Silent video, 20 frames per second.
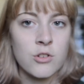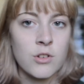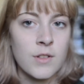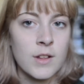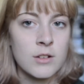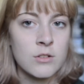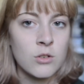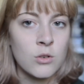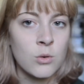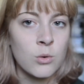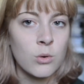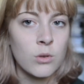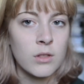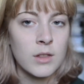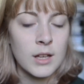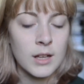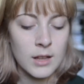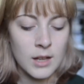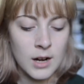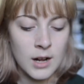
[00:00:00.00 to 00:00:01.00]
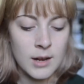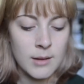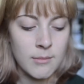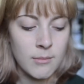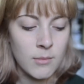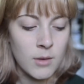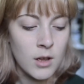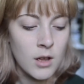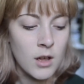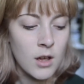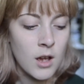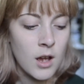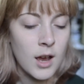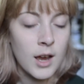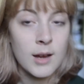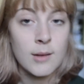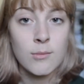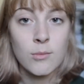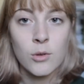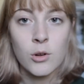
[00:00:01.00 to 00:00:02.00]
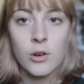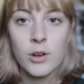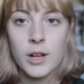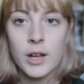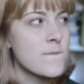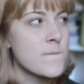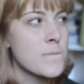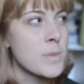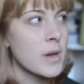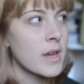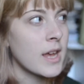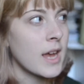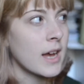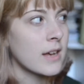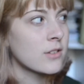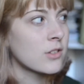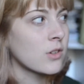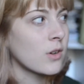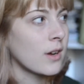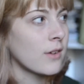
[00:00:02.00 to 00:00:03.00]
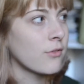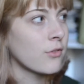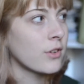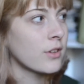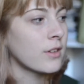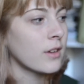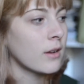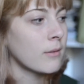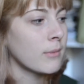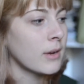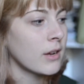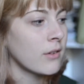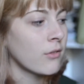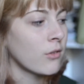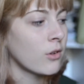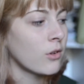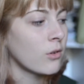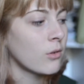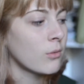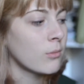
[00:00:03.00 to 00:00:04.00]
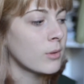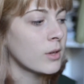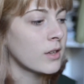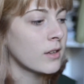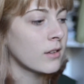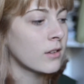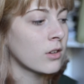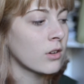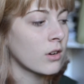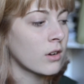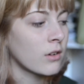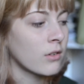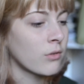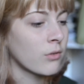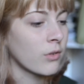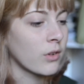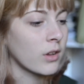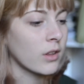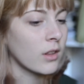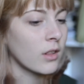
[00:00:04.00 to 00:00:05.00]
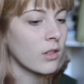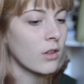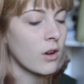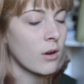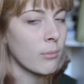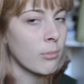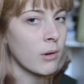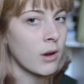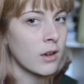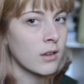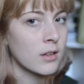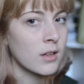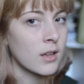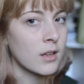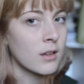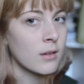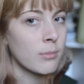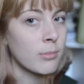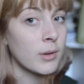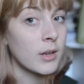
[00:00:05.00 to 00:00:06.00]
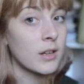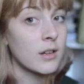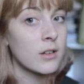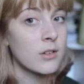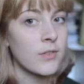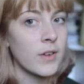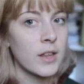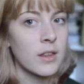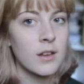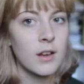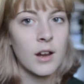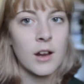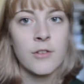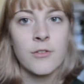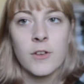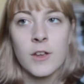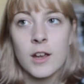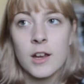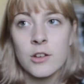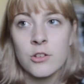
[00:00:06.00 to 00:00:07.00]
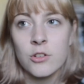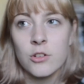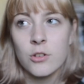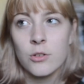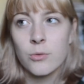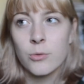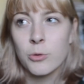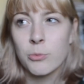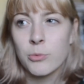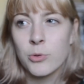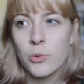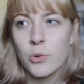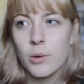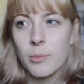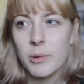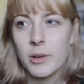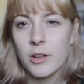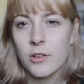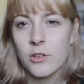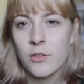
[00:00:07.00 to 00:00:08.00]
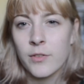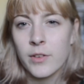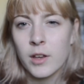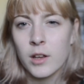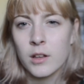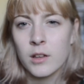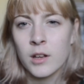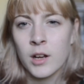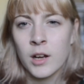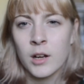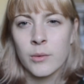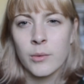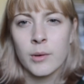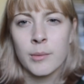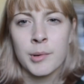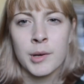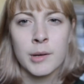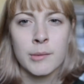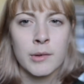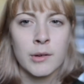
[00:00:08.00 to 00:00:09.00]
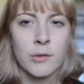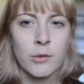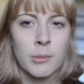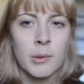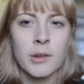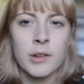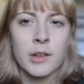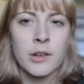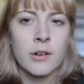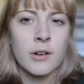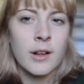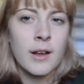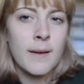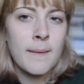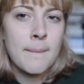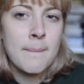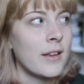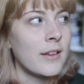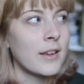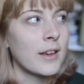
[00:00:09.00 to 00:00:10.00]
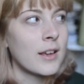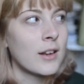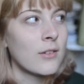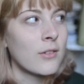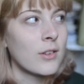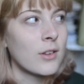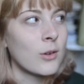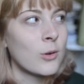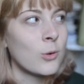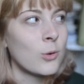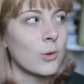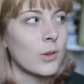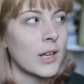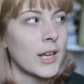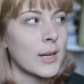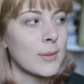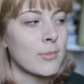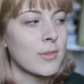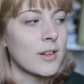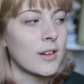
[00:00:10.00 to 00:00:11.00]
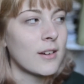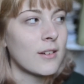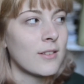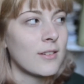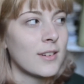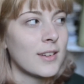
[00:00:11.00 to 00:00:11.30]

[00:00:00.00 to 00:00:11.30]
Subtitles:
And that's a cool thing that I'm learning. But yeah, so I've redone my room. It took a really long process, but it is finally, I feel like I should do a room tour, but I also feel like it's kind of weird putting my room on the internet. I did get a really cool lamp though.